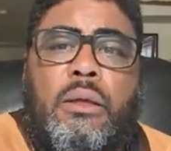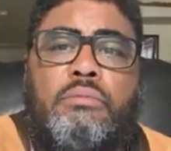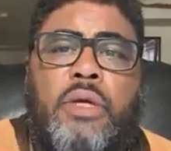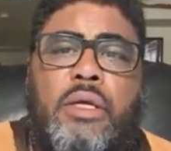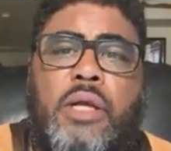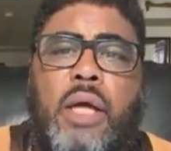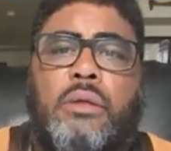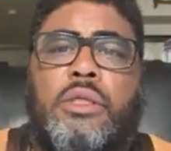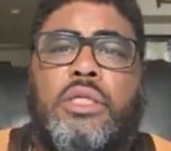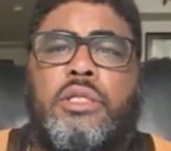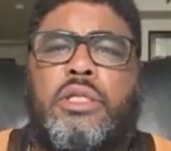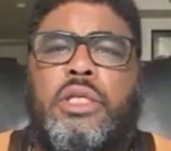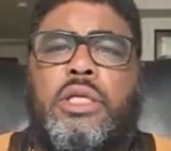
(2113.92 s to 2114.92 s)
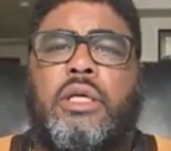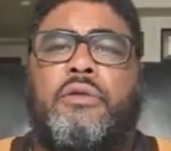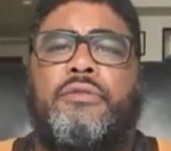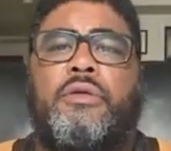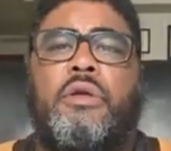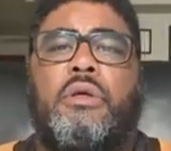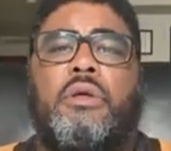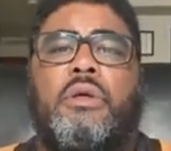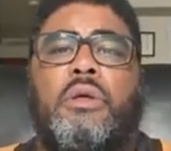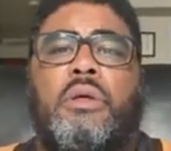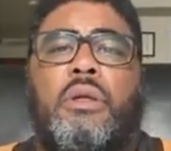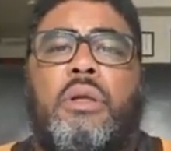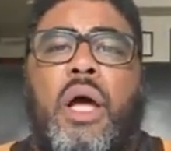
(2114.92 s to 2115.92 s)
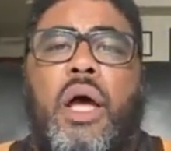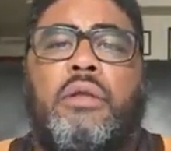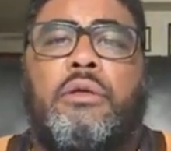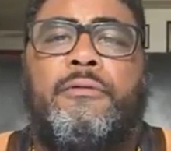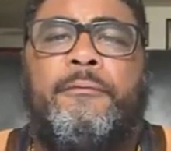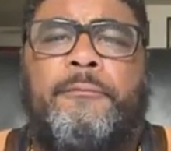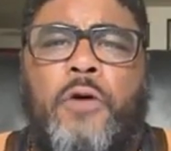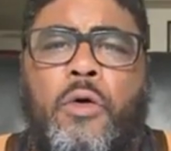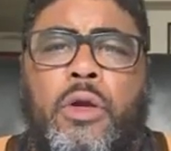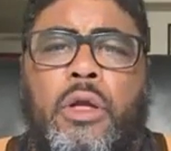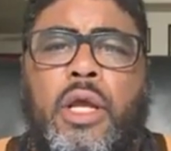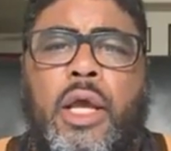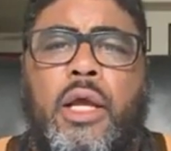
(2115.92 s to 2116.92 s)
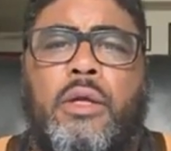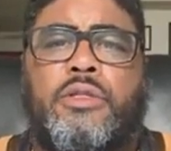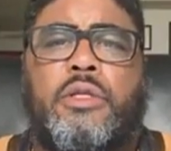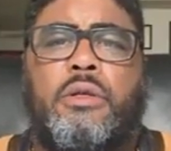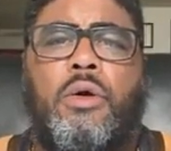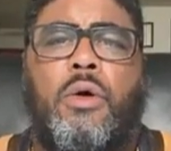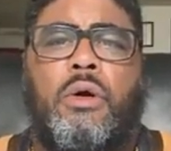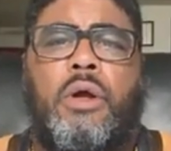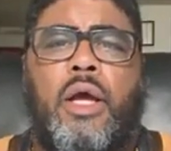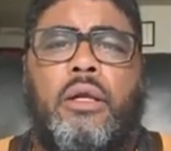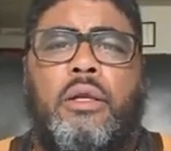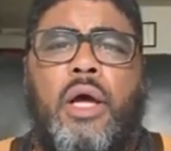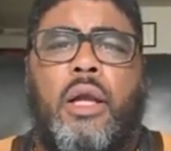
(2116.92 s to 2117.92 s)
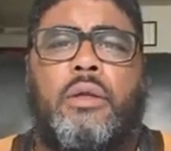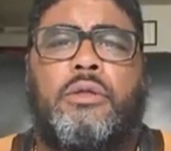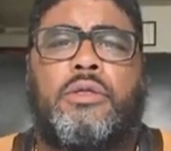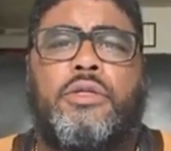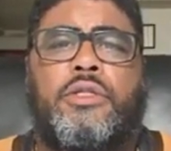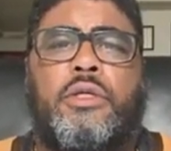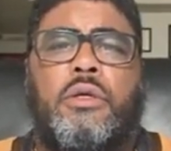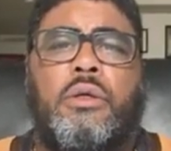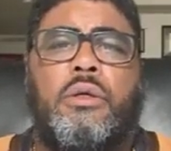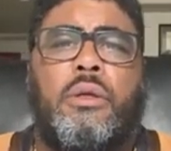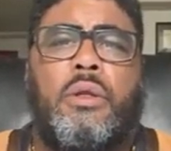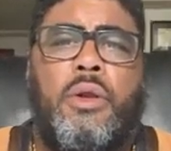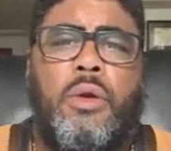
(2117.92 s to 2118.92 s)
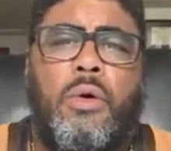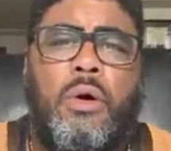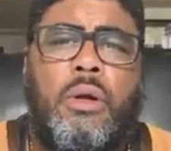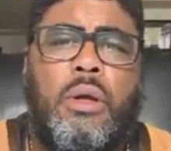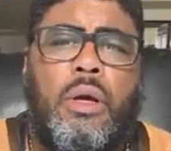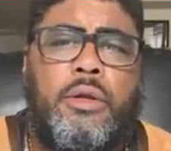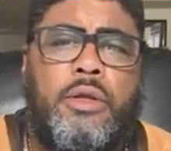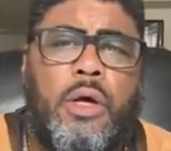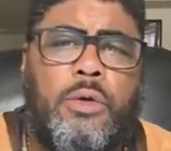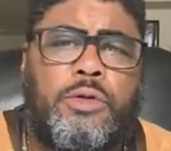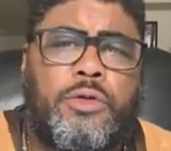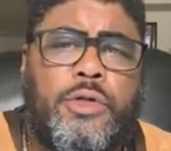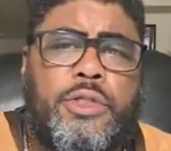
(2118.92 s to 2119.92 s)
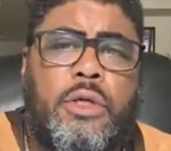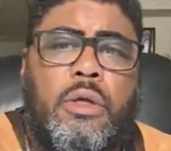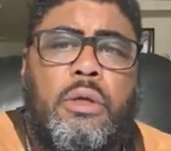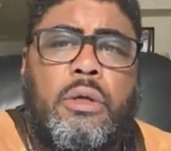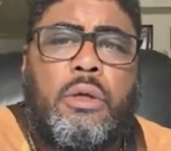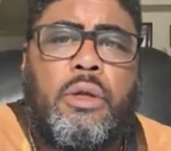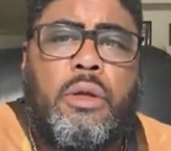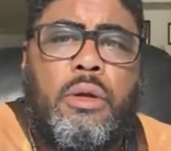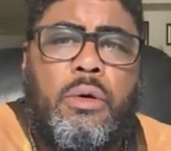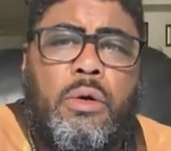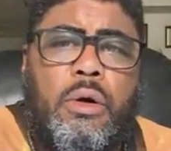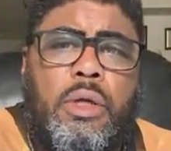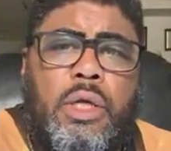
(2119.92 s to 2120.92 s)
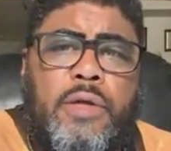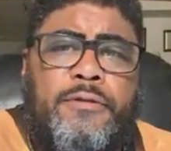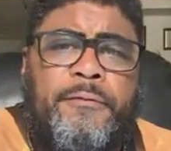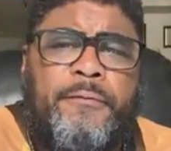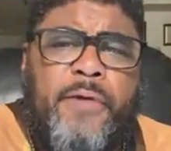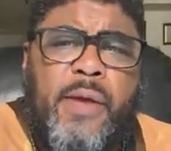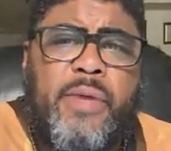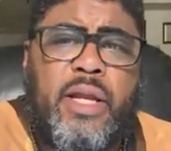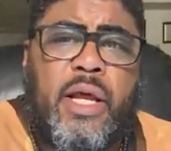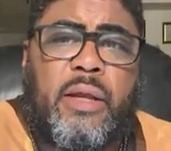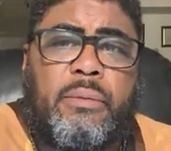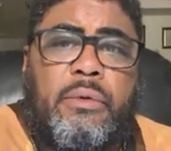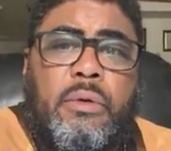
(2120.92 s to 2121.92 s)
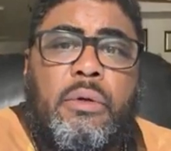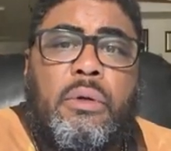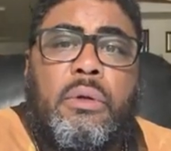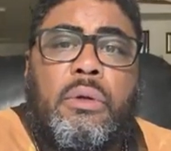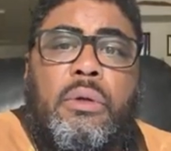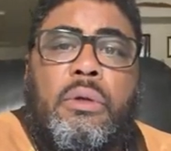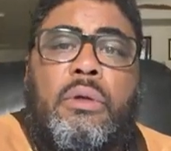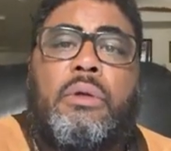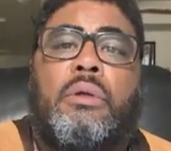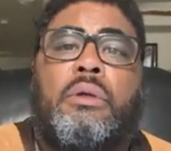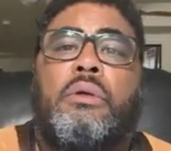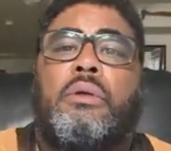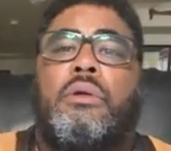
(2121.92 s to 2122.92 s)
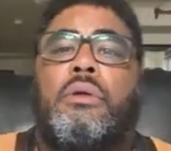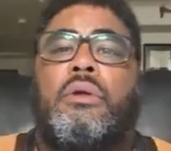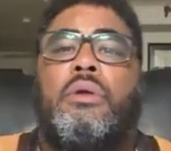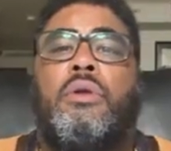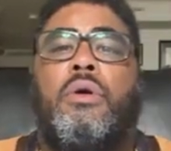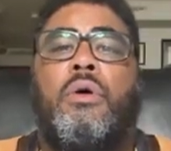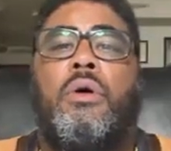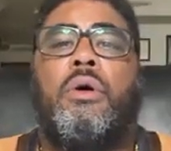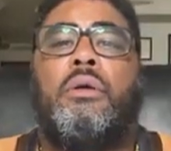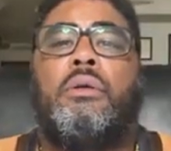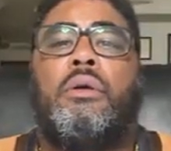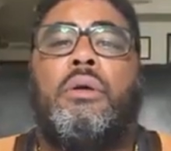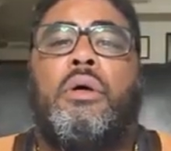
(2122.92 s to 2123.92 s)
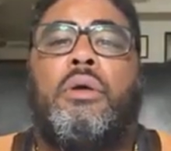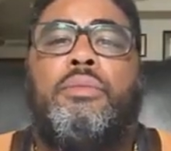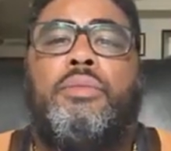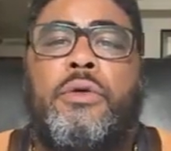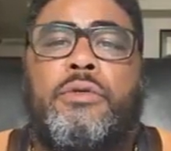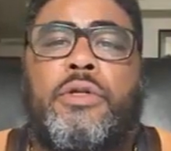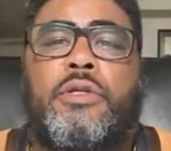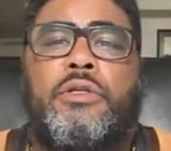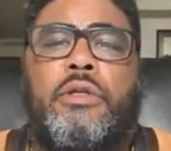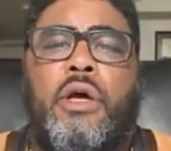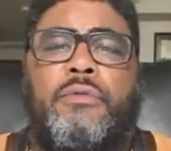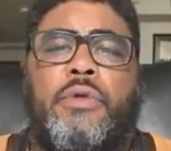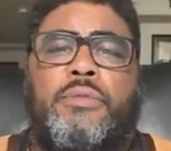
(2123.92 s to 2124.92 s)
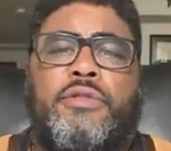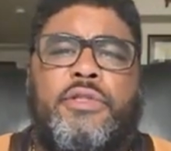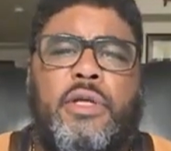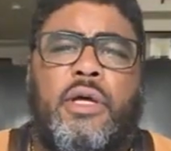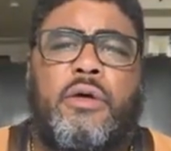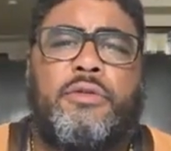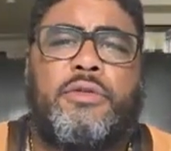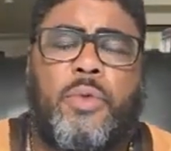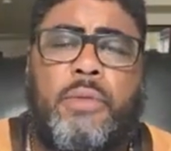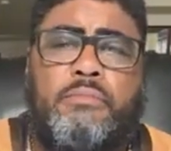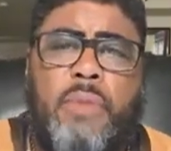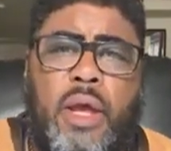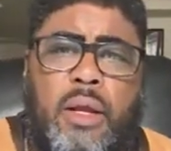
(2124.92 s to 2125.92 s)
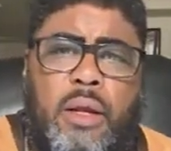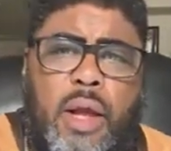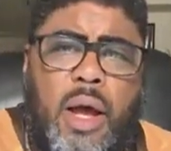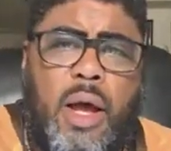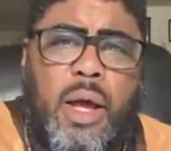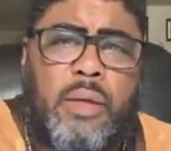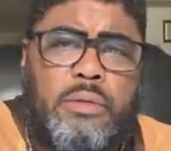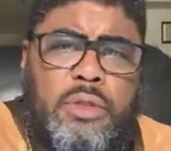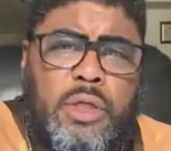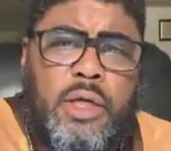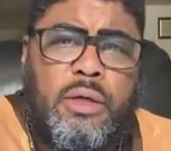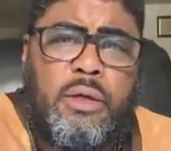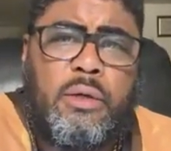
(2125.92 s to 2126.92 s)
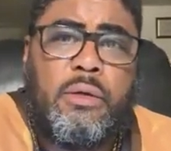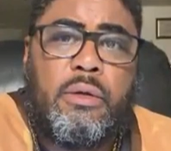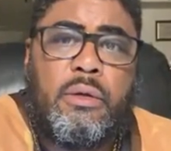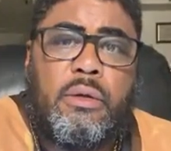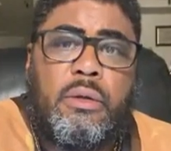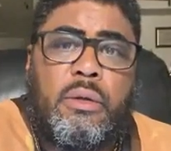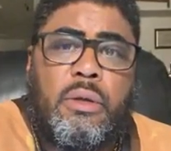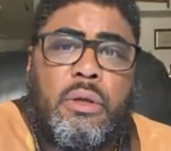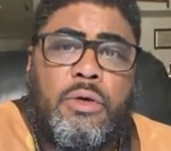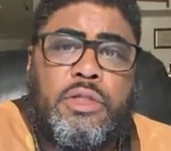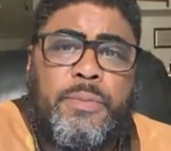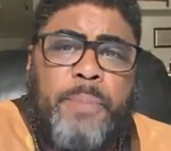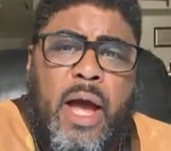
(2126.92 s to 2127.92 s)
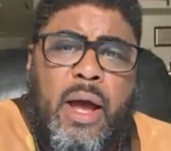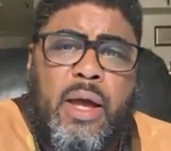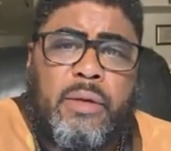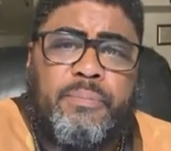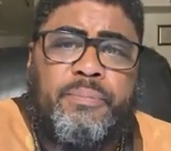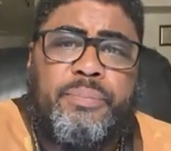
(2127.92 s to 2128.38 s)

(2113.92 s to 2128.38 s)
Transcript: Be not deceived. Neither fornicators, nor idolaters, nor adulterers, nor effeminate, nor abusers of themselves with mankind. See? no spine.